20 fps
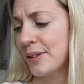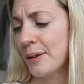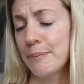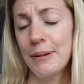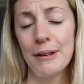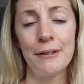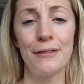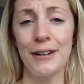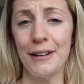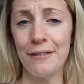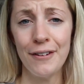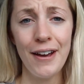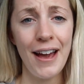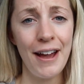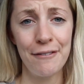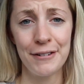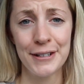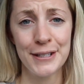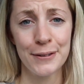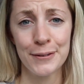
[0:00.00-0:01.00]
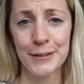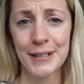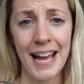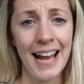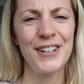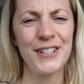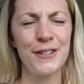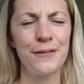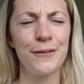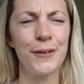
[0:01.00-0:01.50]
beef liver every single day.
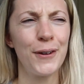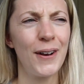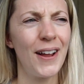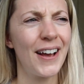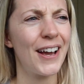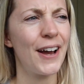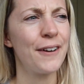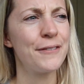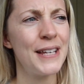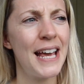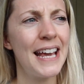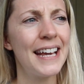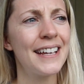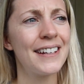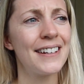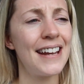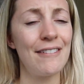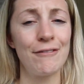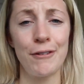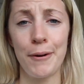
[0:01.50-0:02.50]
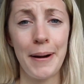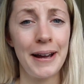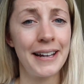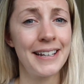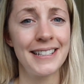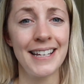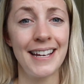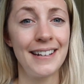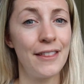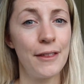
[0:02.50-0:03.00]
I just feel like I've taken
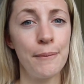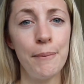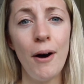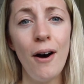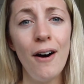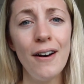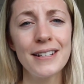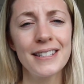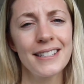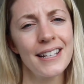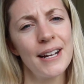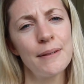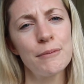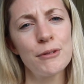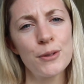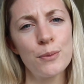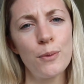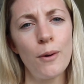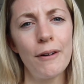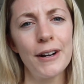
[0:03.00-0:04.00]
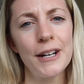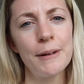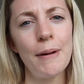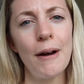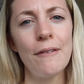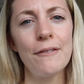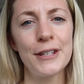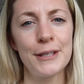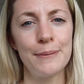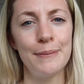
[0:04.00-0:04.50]
Roaccutane in the past, and I'm just worried
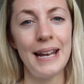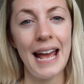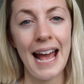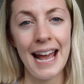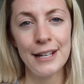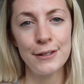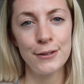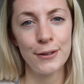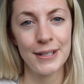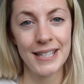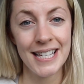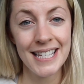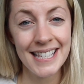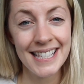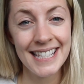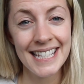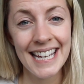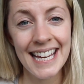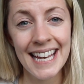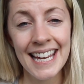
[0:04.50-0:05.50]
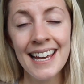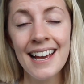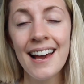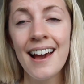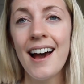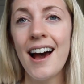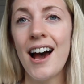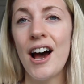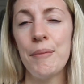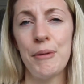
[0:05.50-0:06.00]
about vitamin A toxicity.
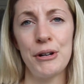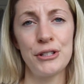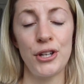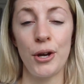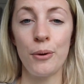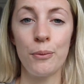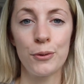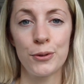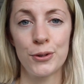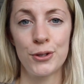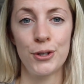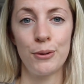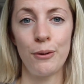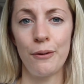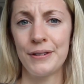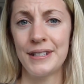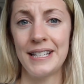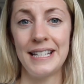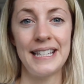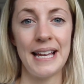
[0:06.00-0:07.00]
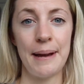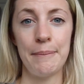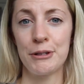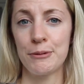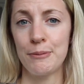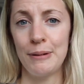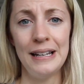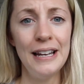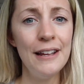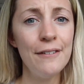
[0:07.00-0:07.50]
I don't want to obviously
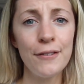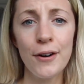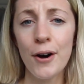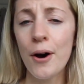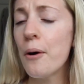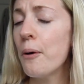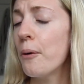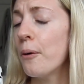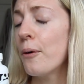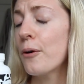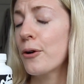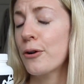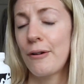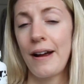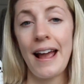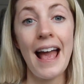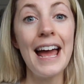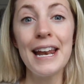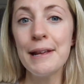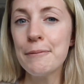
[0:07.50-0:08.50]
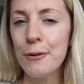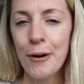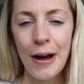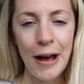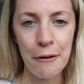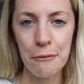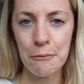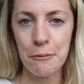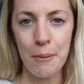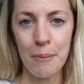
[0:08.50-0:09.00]
damage my liver or create any more
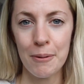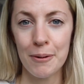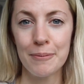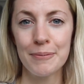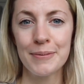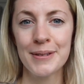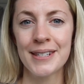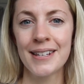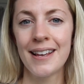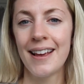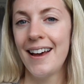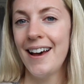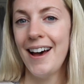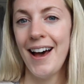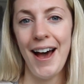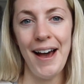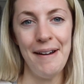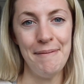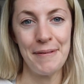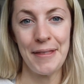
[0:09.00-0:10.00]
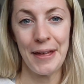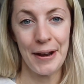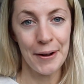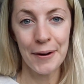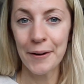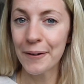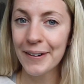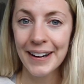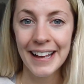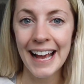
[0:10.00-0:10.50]
health problems than
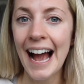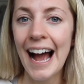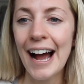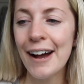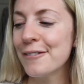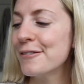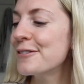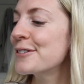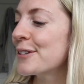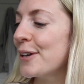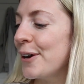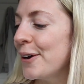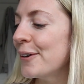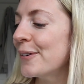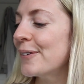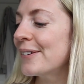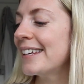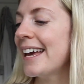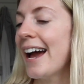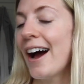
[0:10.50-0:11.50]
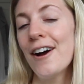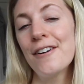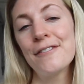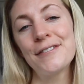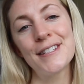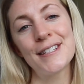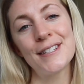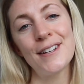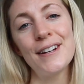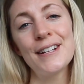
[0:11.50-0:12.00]
I already have. So yeah,
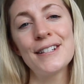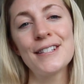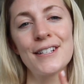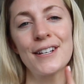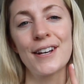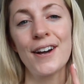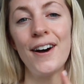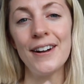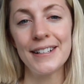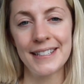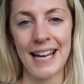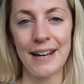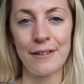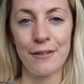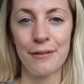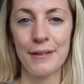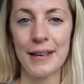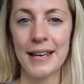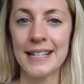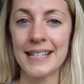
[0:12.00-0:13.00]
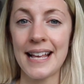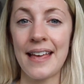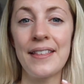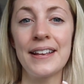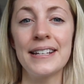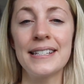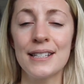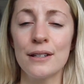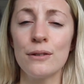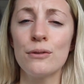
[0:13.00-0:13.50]
I've decided to cut down on these, and
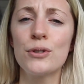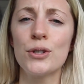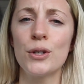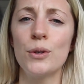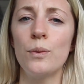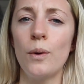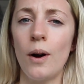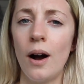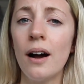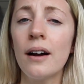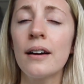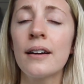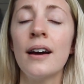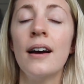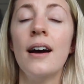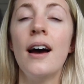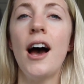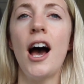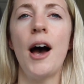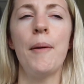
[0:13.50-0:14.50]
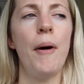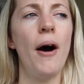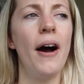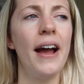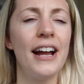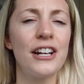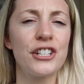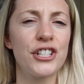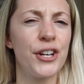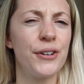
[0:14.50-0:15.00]
they still do work. I
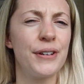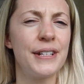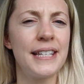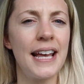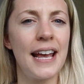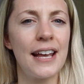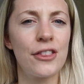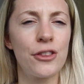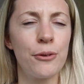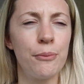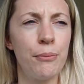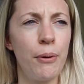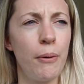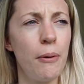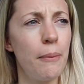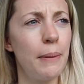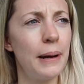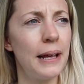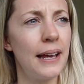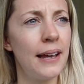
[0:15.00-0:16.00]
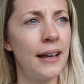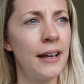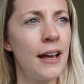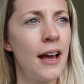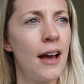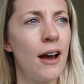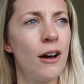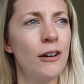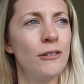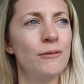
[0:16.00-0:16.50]
actually only take them probably
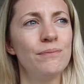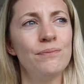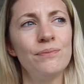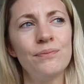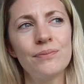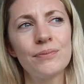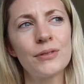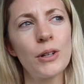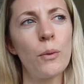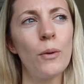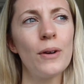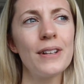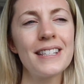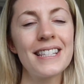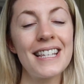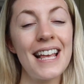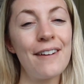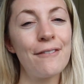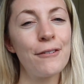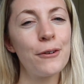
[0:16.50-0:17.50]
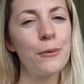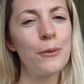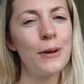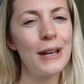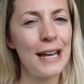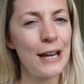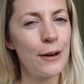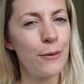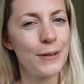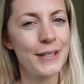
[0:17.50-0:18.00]
once every
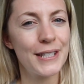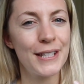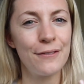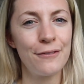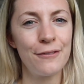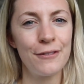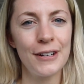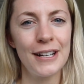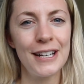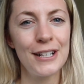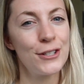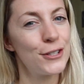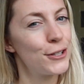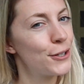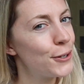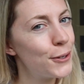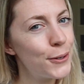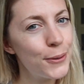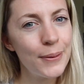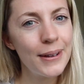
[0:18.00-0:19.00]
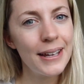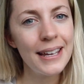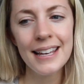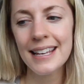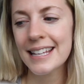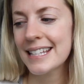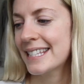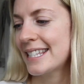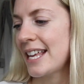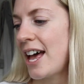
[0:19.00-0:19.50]
week, once every 2
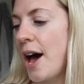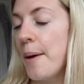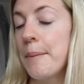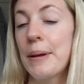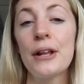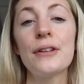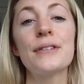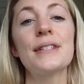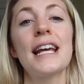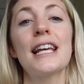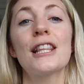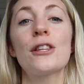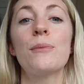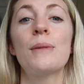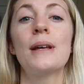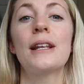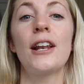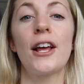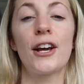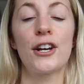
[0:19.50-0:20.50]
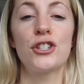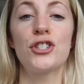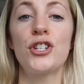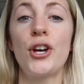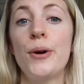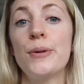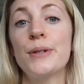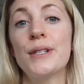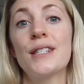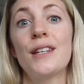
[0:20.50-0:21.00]
weeks, and I'll take them in like a
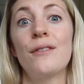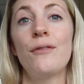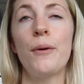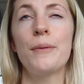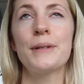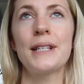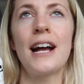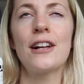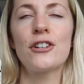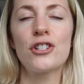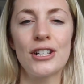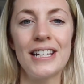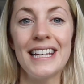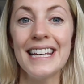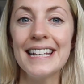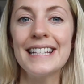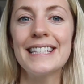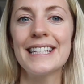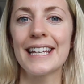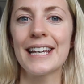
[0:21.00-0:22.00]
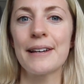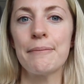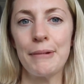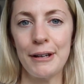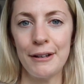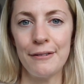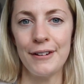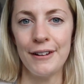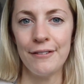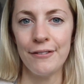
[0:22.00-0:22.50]
dose as if I was actually eating
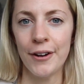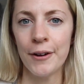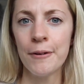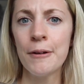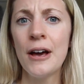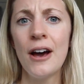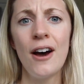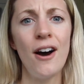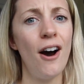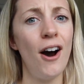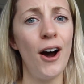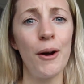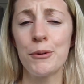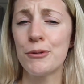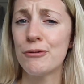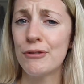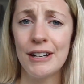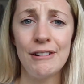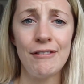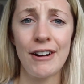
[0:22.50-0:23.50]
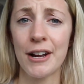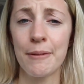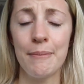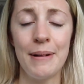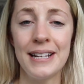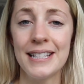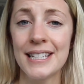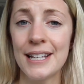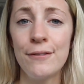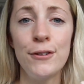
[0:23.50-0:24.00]
beef liver. I would really
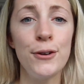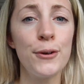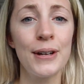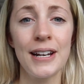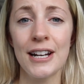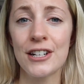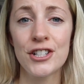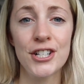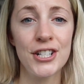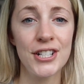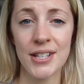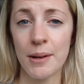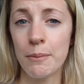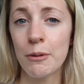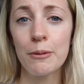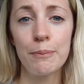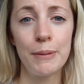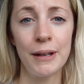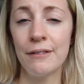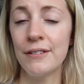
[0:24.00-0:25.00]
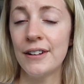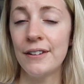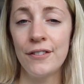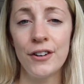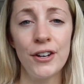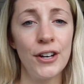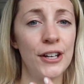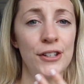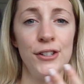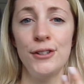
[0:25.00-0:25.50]
recommend, if you can actually stomach beef
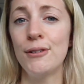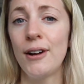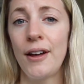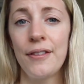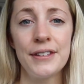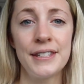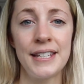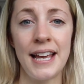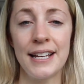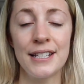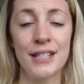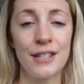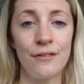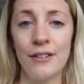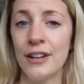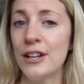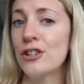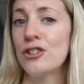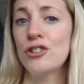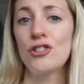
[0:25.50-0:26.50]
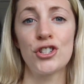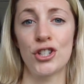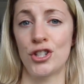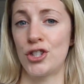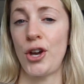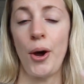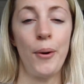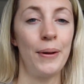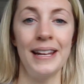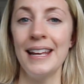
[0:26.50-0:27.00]
liver and you like the taste of it,
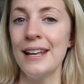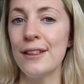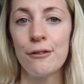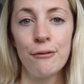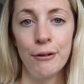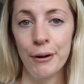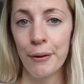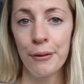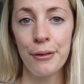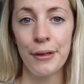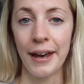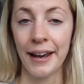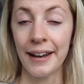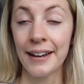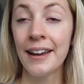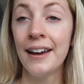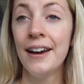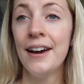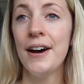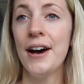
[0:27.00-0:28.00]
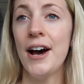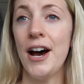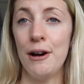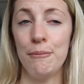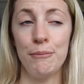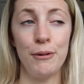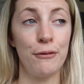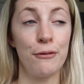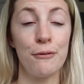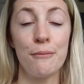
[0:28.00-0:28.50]
just go and eat the real thing.
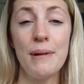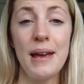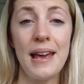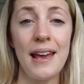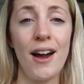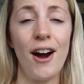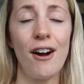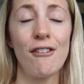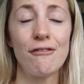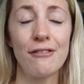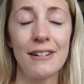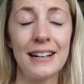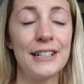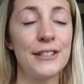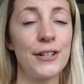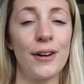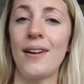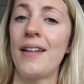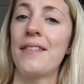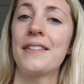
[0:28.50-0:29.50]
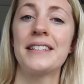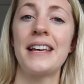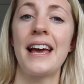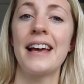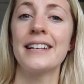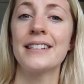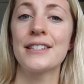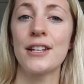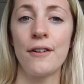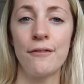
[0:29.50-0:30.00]
But for me, I really don't like the
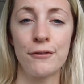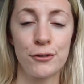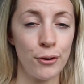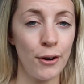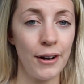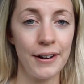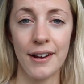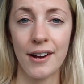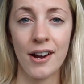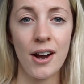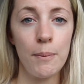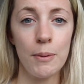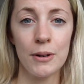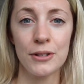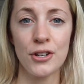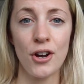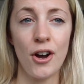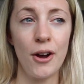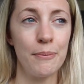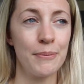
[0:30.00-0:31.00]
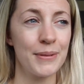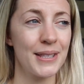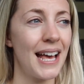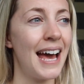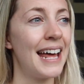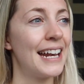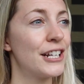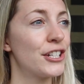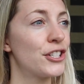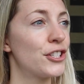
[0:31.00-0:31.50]
taste. I've tried it a couple of times
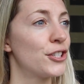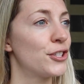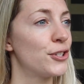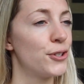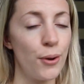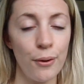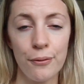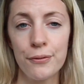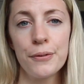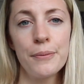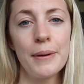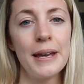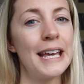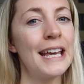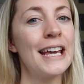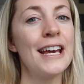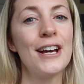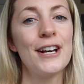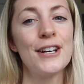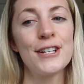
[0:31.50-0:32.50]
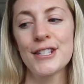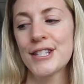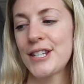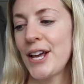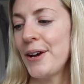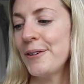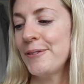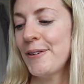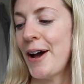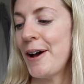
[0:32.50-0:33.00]
and it's just not for me. So
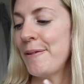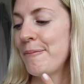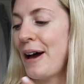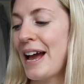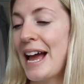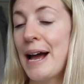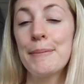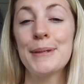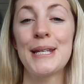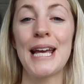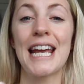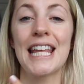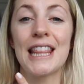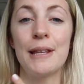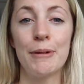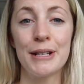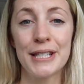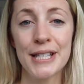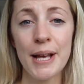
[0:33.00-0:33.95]
I am taking them in